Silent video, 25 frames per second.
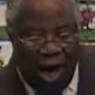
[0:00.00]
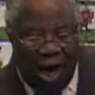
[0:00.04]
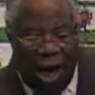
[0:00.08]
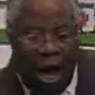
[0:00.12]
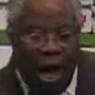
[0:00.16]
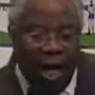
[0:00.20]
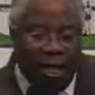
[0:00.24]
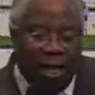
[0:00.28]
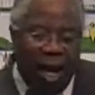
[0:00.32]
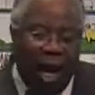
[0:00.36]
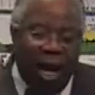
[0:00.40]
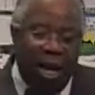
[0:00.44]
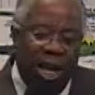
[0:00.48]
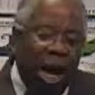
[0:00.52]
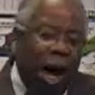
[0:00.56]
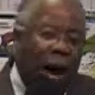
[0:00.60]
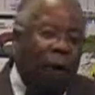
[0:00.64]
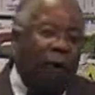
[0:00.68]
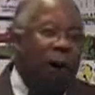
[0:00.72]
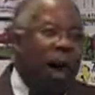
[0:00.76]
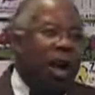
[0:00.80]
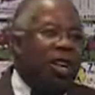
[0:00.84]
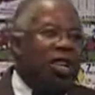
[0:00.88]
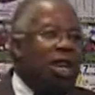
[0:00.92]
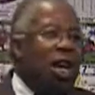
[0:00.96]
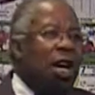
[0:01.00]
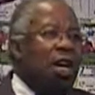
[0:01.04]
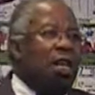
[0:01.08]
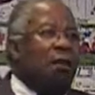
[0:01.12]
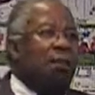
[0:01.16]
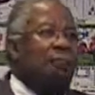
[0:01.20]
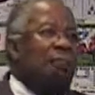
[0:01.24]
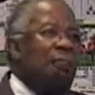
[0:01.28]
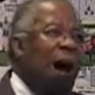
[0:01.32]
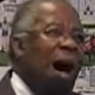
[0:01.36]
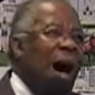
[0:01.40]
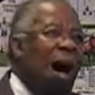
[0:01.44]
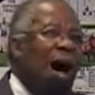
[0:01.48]
He said, your
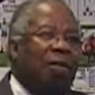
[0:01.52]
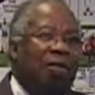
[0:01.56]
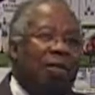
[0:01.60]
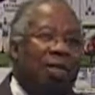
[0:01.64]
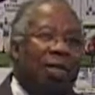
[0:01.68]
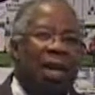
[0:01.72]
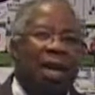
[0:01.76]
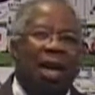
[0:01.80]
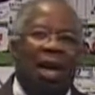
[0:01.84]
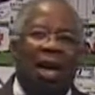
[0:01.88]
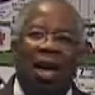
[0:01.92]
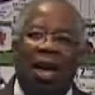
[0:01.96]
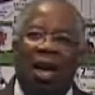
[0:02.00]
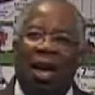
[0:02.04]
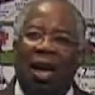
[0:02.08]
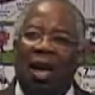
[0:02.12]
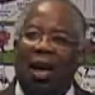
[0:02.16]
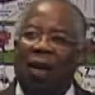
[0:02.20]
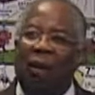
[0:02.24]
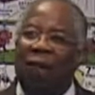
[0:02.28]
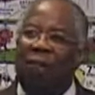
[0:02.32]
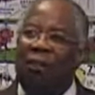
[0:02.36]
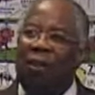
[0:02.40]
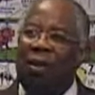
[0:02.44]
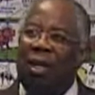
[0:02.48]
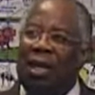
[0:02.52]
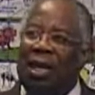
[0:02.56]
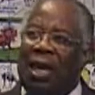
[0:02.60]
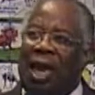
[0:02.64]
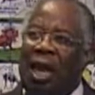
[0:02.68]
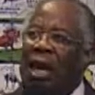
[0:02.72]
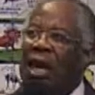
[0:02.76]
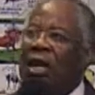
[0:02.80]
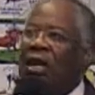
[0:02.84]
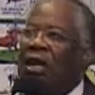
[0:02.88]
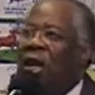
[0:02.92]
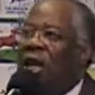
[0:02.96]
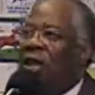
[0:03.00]
riches, moth
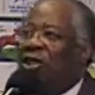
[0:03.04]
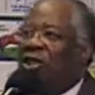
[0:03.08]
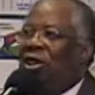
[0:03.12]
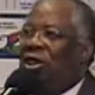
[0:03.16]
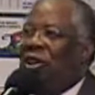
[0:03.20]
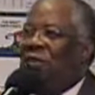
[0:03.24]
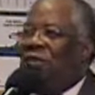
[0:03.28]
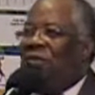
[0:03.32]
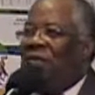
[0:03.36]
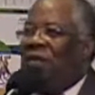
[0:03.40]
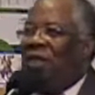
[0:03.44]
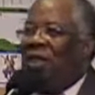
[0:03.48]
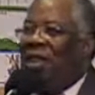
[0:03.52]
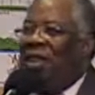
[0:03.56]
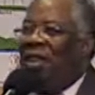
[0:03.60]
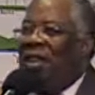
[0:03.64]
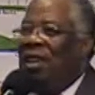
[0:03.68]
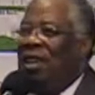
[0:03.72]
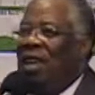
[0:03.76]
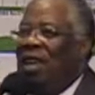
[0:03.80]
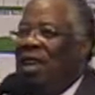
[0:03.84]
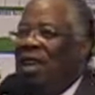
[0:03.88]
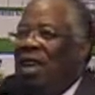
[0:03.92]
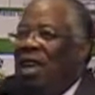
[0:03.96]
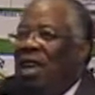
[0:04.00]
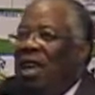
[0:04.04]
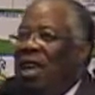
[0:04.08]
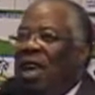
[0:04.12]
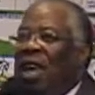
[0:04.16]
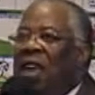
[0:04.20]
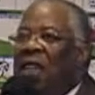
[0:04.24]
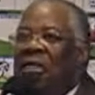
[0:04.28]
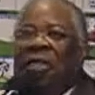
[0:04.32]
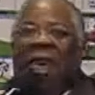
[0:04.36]
cannot touch it. That's right. Amen.